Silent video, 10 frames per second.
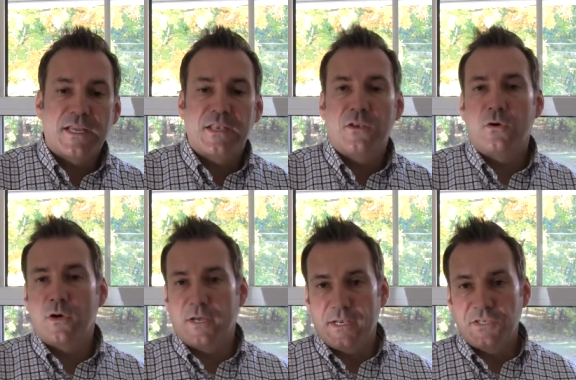And
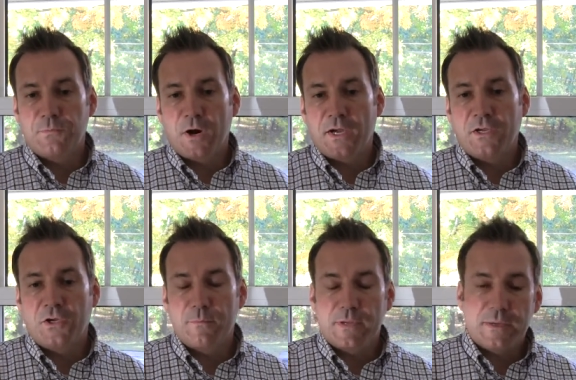a niche market
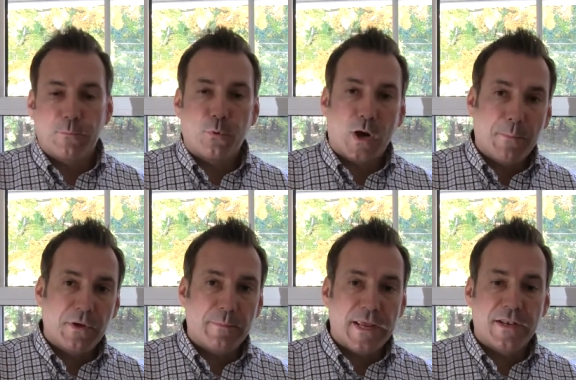could be
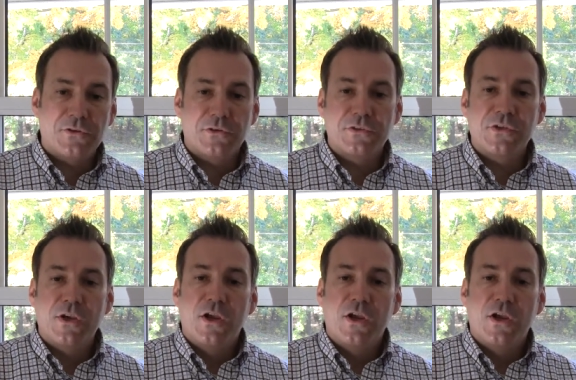property managers,